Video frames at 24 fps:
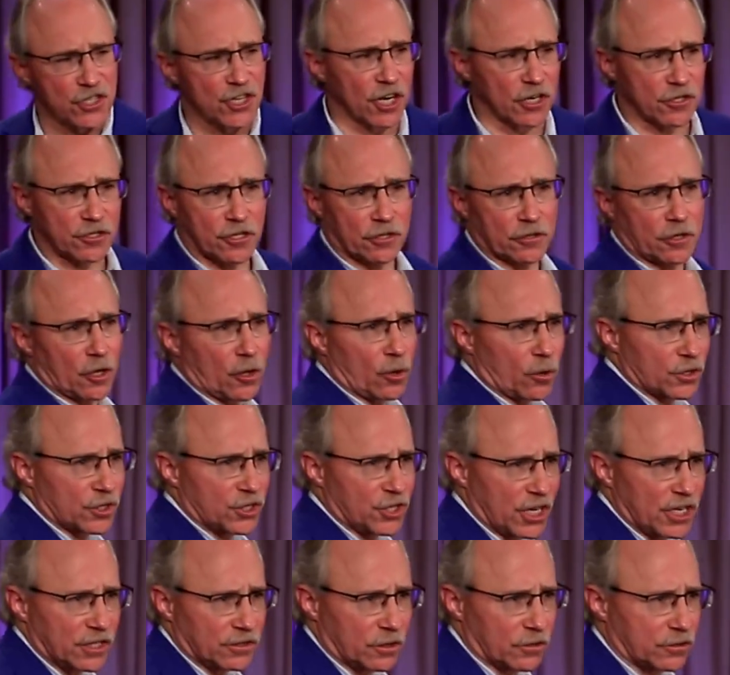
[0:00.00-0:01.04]
the church of the Lord
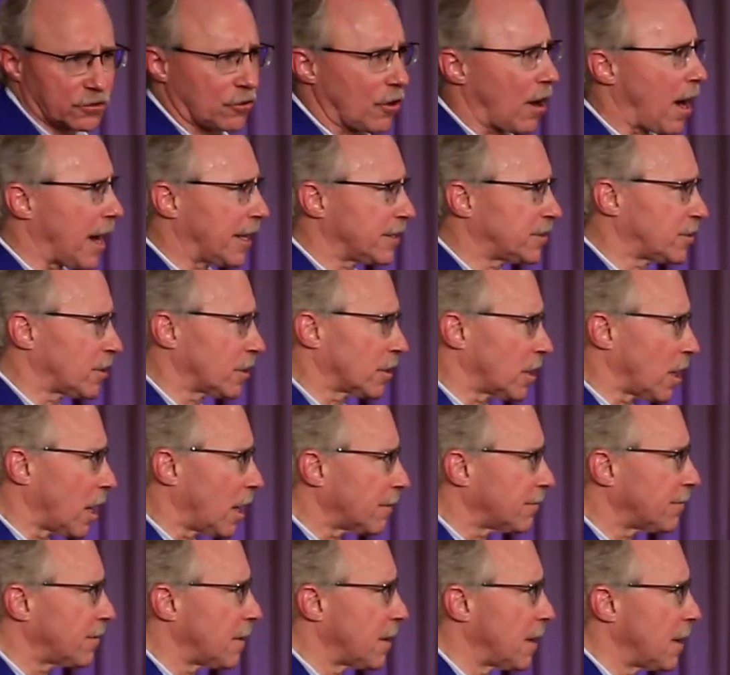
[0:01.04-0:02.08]
Jesus Christ in
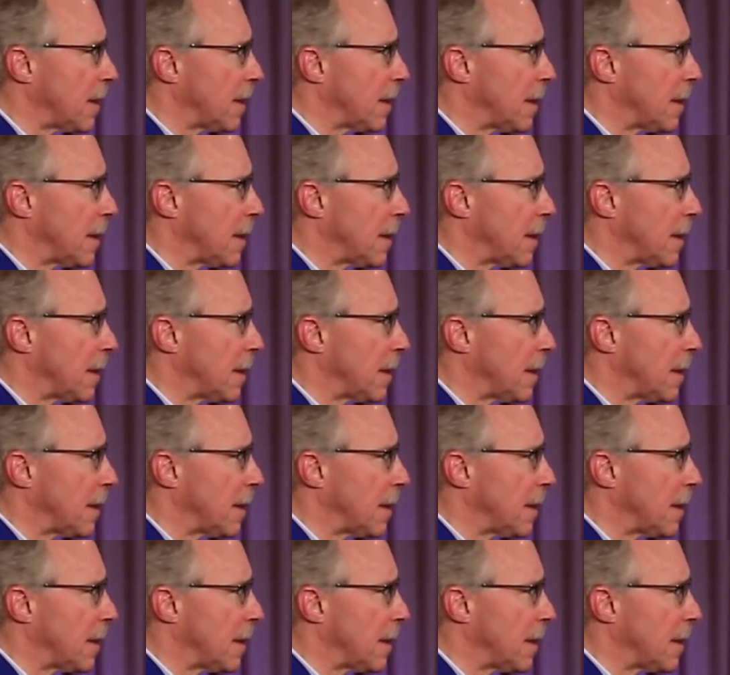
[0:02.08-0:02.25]
love.